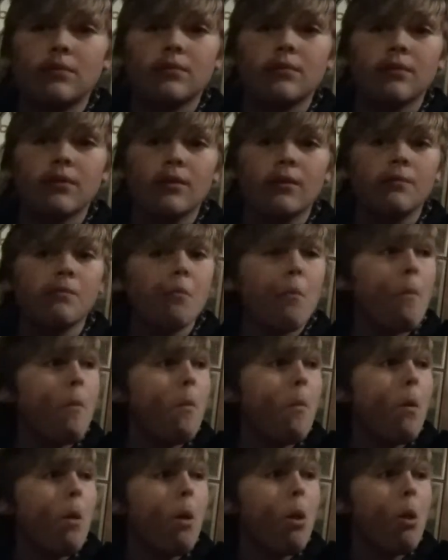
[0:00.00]
think we're
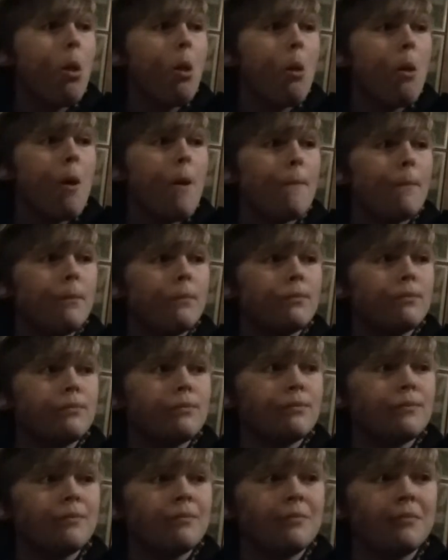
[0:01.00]
officially the most disgusting
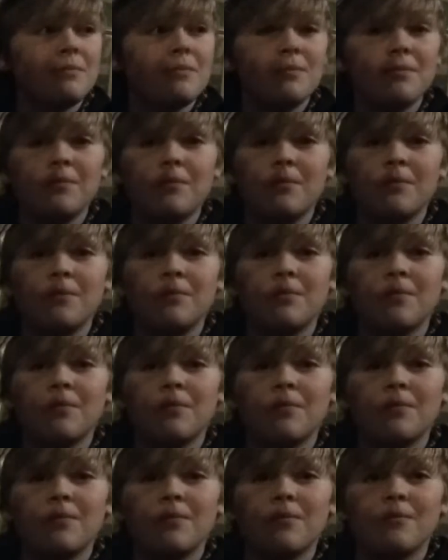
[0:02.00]
creatures this earth has
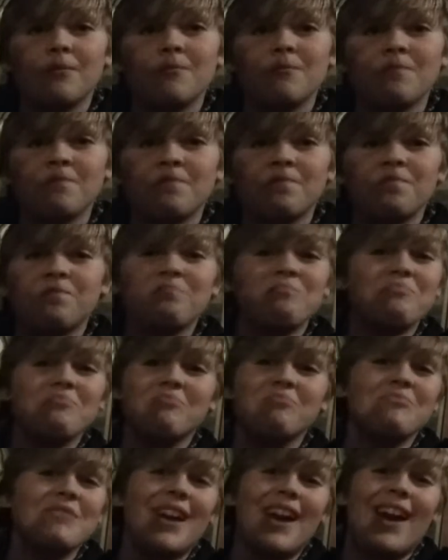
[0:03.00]
ever seen.
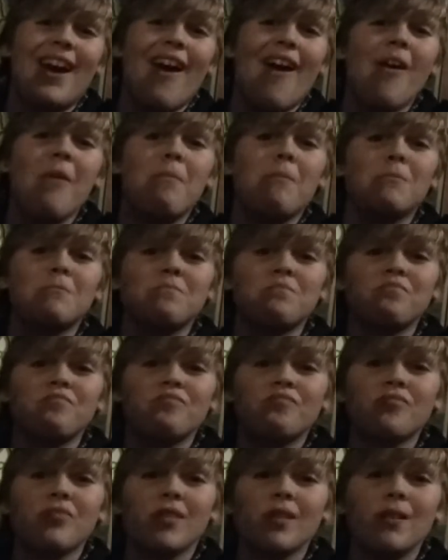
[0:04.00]
Nah.
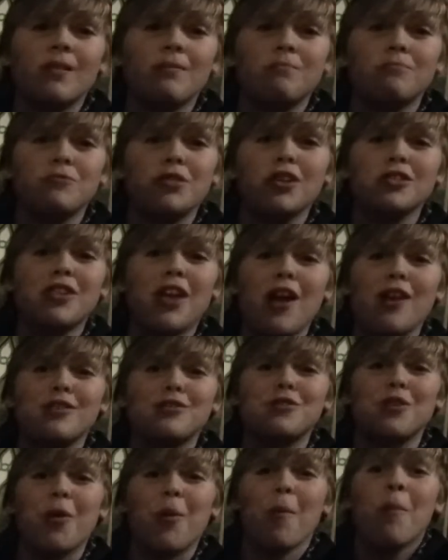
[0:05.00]
Yeah. to
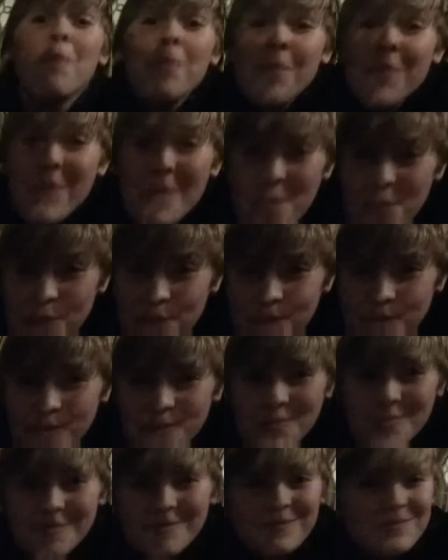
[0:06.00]
honesty.
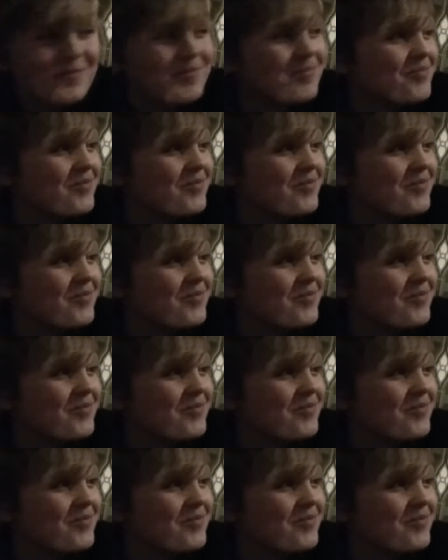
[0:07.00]
Walmart.